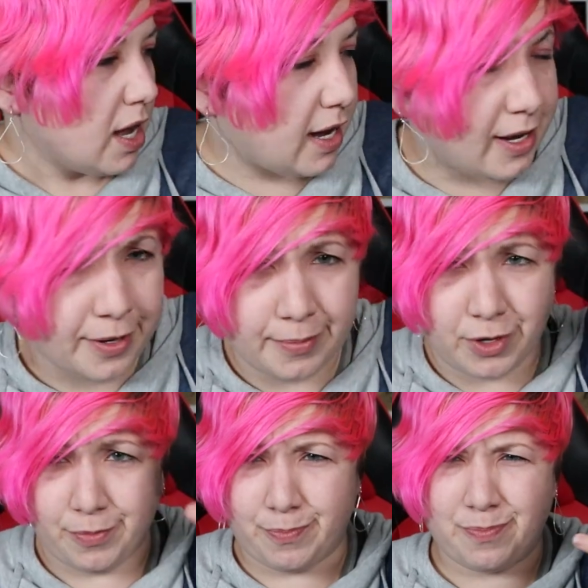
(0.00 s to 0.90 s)

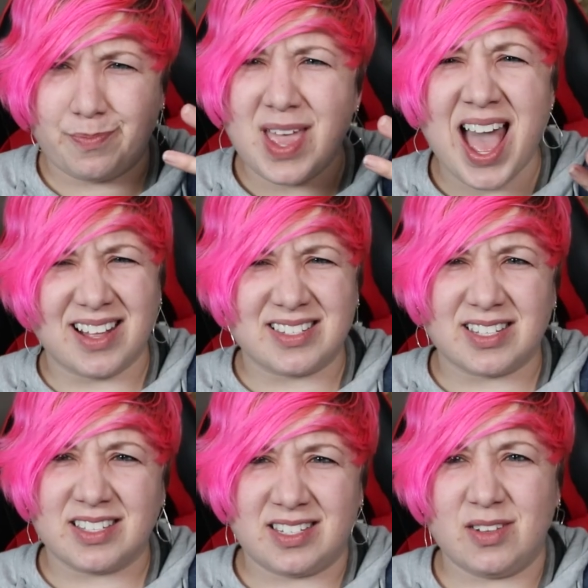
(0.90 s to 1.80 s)

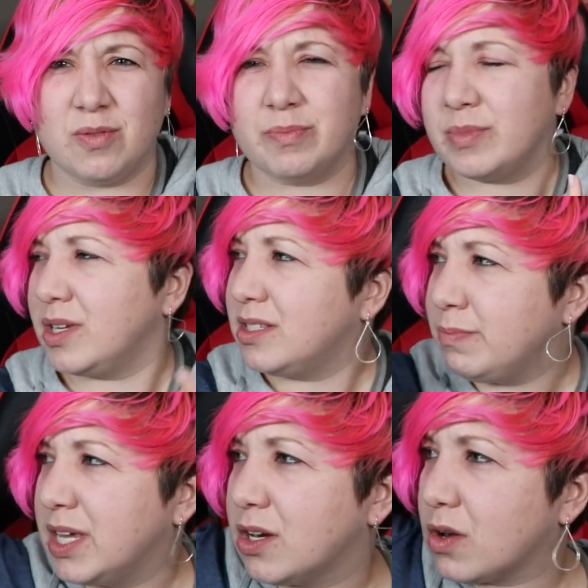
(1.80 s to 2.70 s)
It's
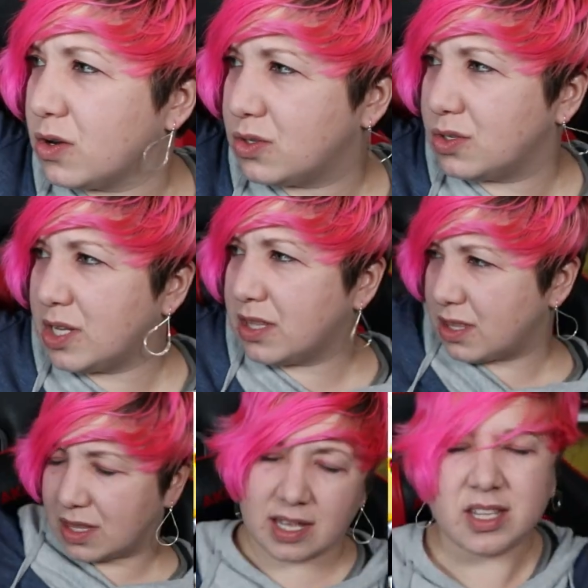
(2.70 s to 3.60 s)
meters.
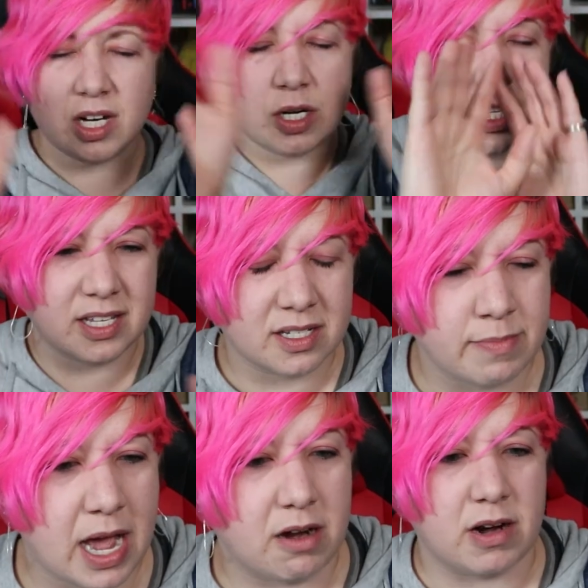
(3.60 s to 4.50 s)
It
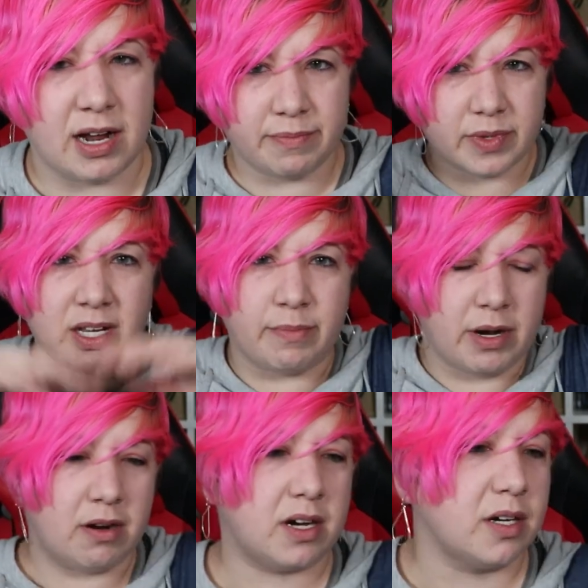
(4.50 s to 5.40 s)
doesn't matter. I'm in
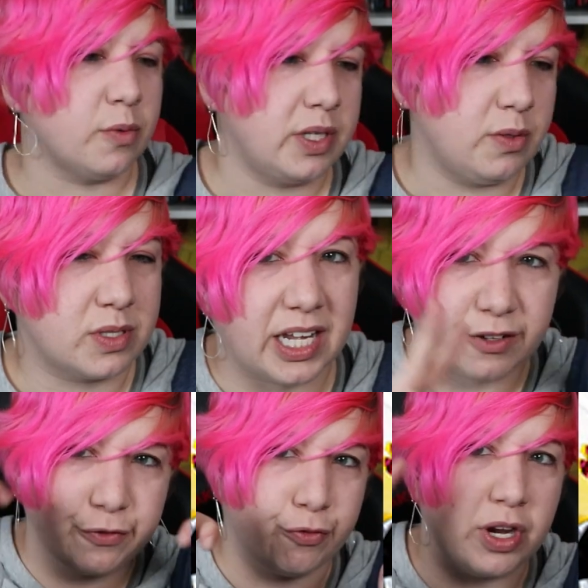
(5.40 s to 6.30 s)
America. We use
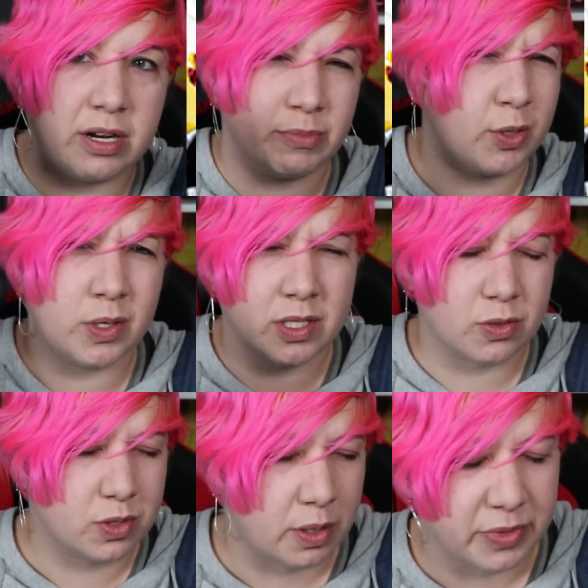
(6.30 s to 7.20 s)
like freedom units
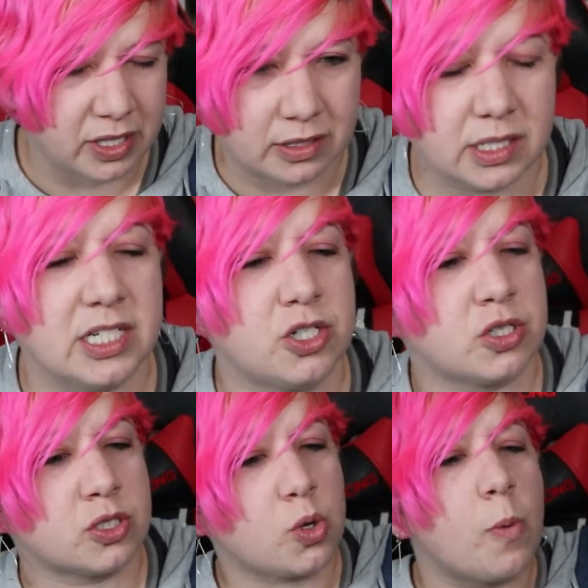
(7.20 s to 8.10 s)
or something that they teach
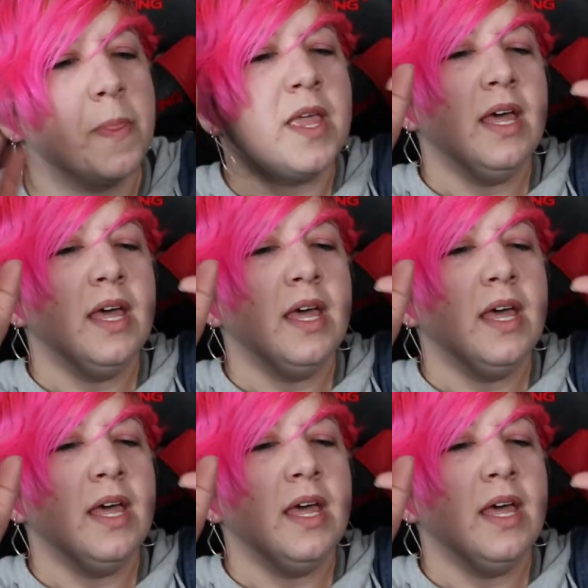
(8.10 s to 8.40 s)
us in school.